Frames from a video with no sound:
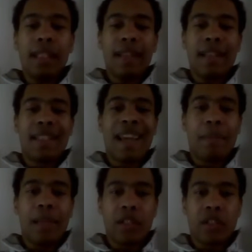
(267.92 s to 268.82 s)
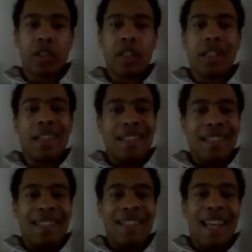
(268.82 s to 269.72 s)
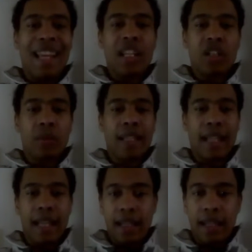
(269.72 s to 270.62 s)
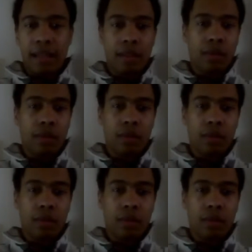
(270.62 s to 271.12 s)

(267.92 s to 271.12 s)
They established the Danish West Indies,